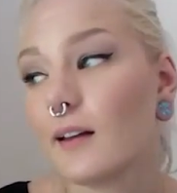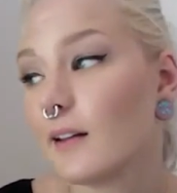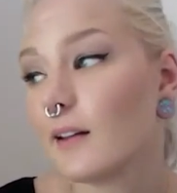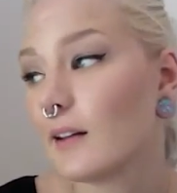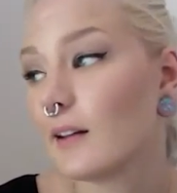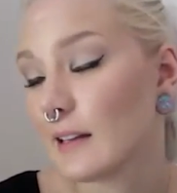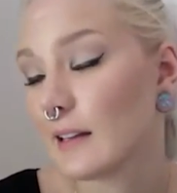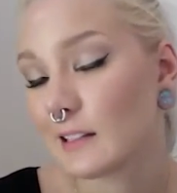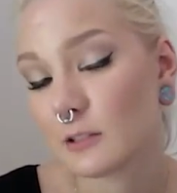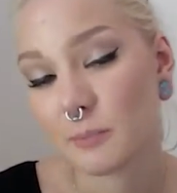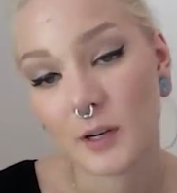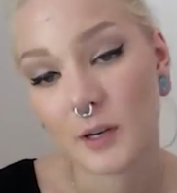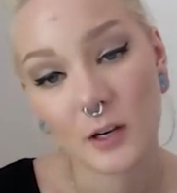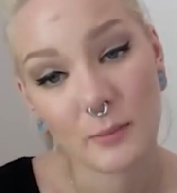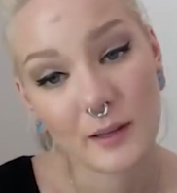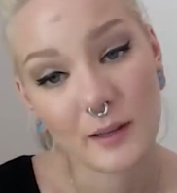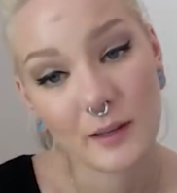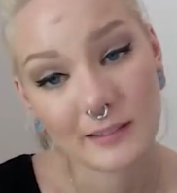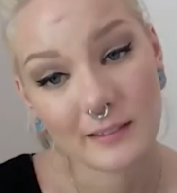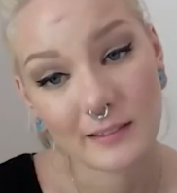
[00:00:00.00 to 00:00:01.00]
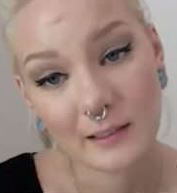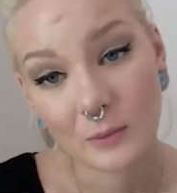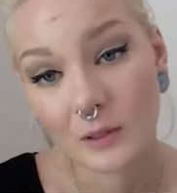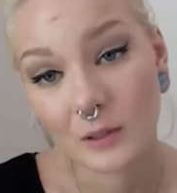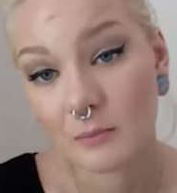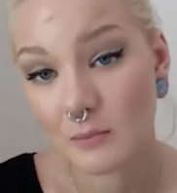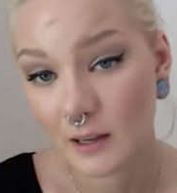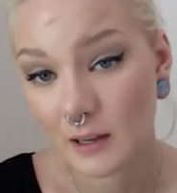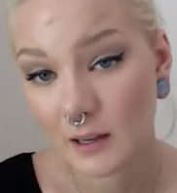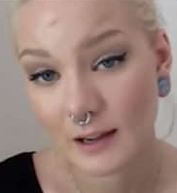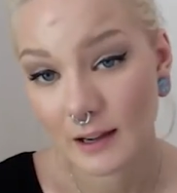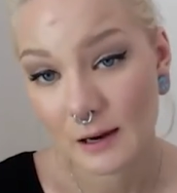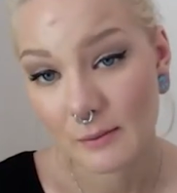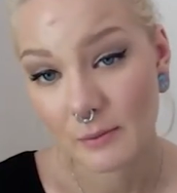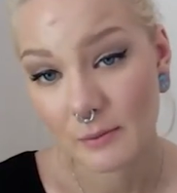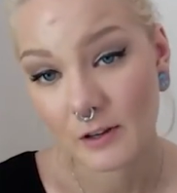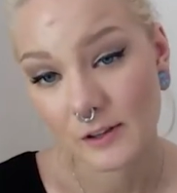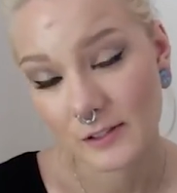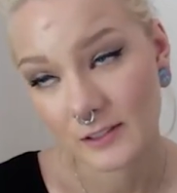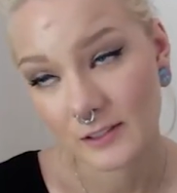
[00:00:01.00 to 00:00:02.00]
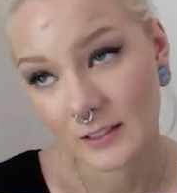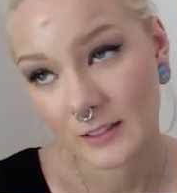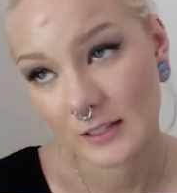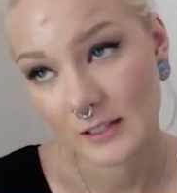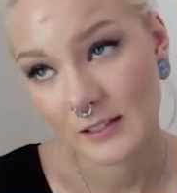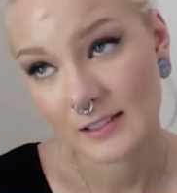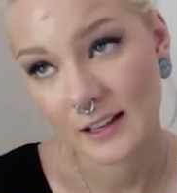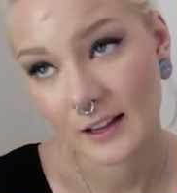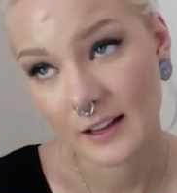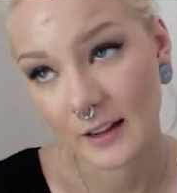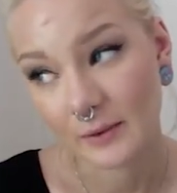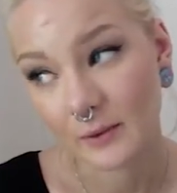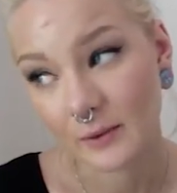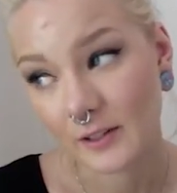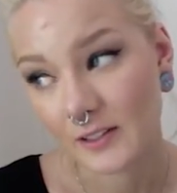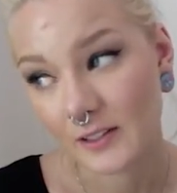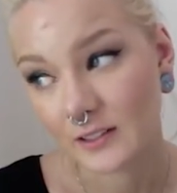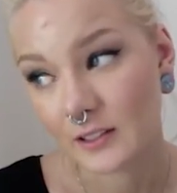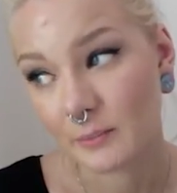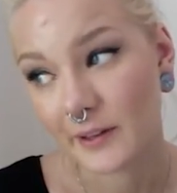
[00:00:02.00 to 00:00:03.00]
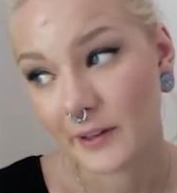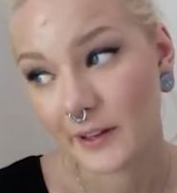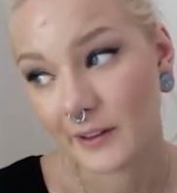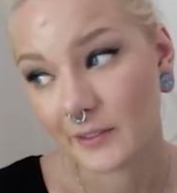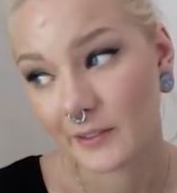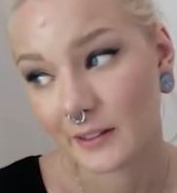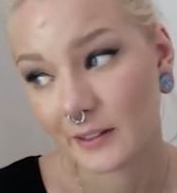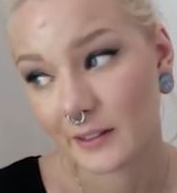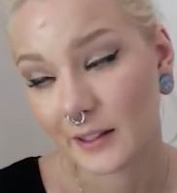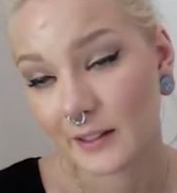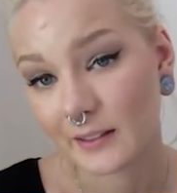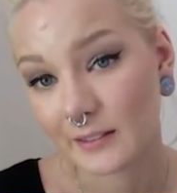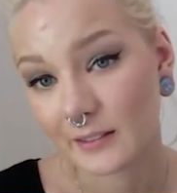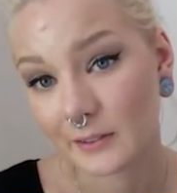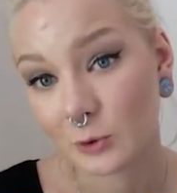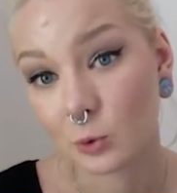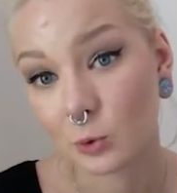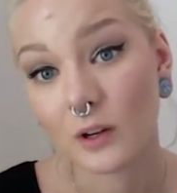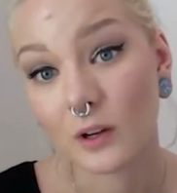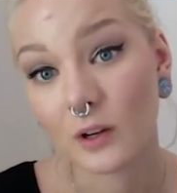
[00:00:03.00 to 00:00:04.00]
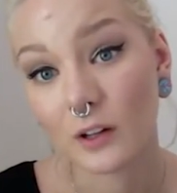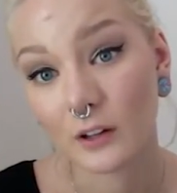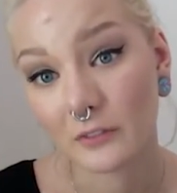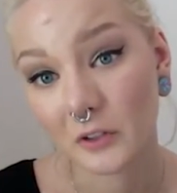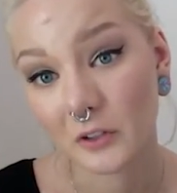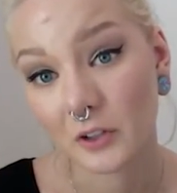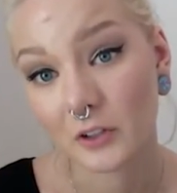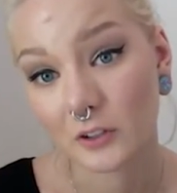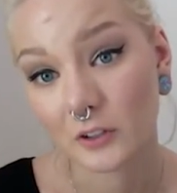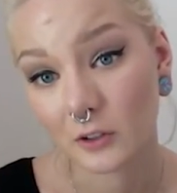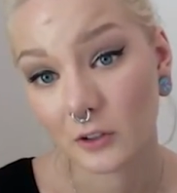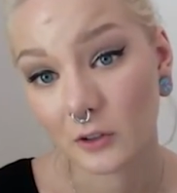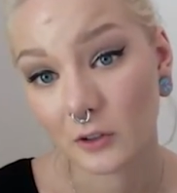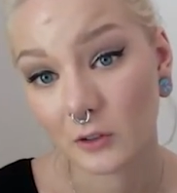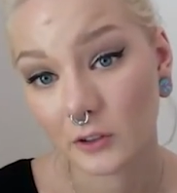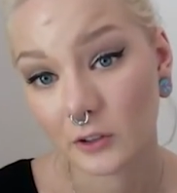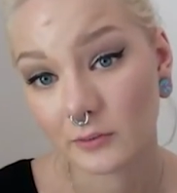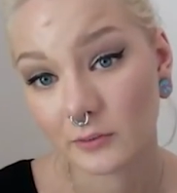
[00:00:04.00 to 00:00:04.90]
experimenting with my eyebrows since I was about like 12 years old.